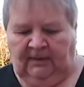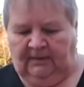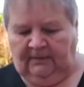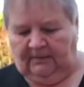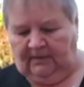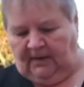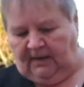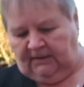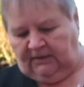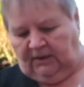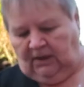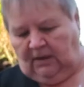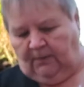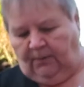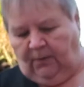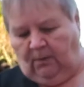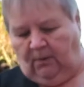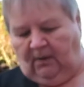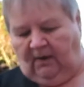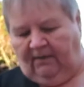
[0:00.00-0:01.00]
Right, so you can
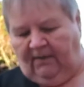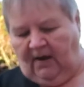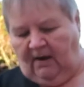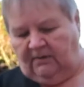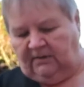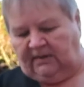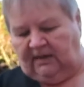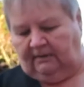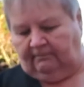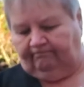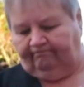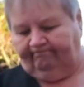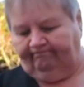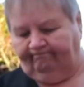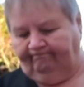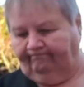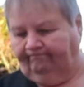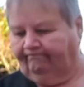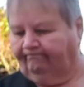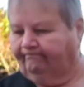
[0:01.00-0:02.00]
put one of those in.
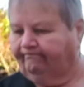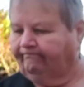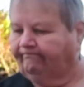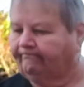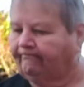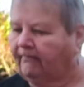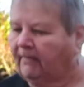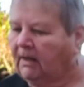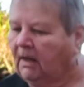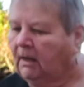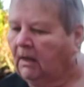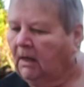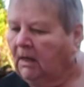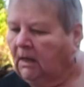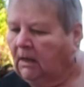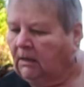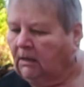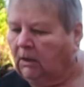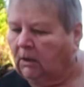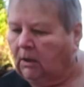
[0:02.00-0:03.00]

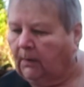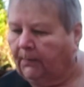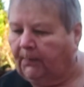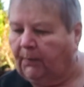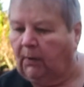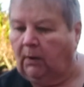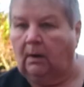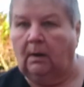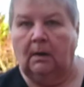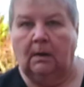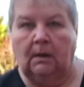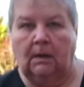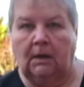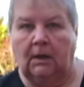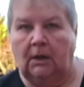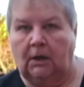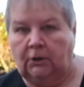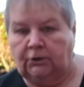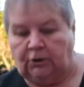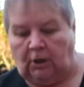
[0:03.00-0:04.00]
You could put
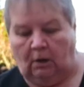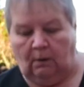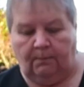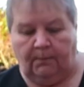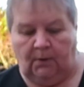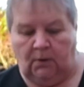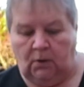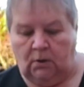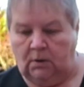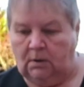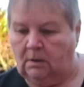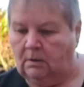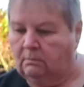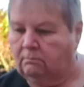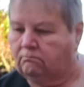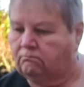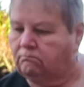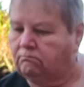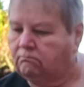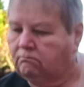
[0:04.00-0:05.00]
a joke book.
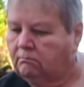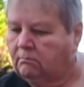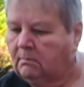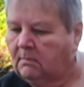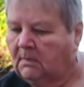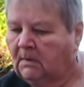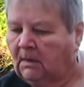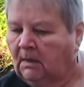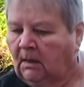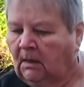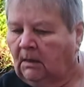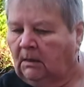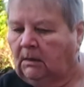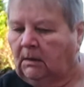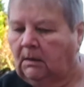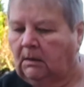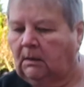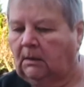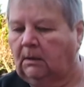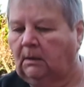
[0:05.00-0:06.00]

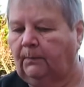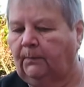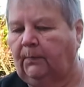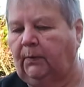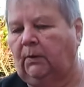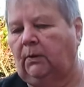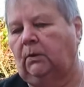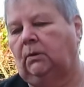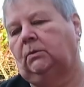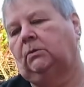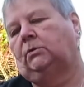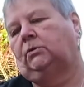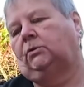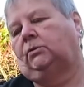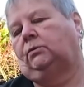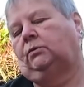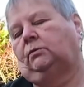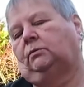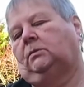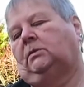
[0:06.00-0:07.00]
You can
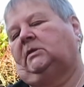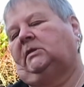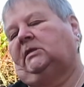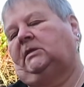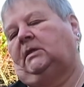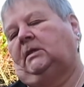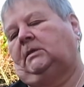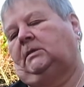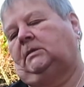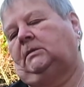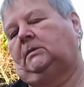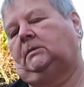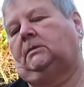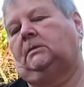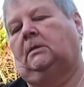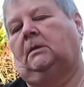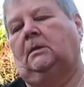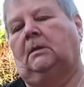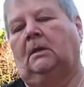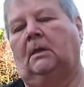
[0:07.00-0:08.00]
put, what's
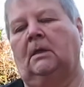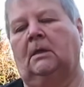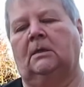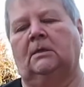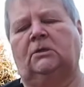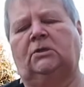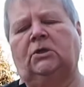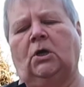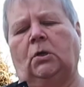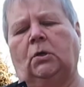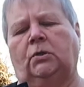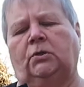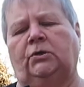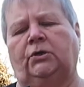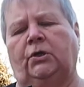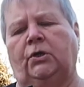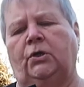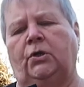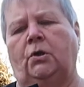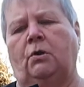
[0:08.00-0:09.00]
this?
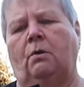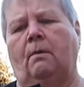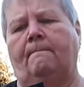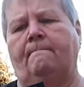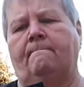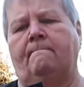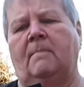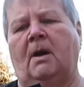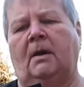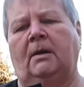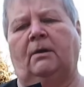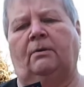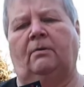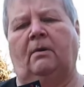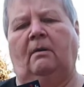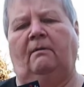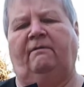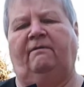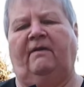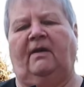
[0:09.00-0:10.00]
Doctor Who
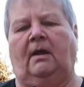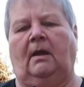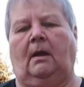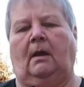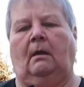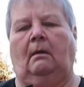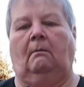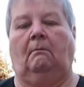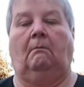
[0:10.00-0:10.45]
micro figure.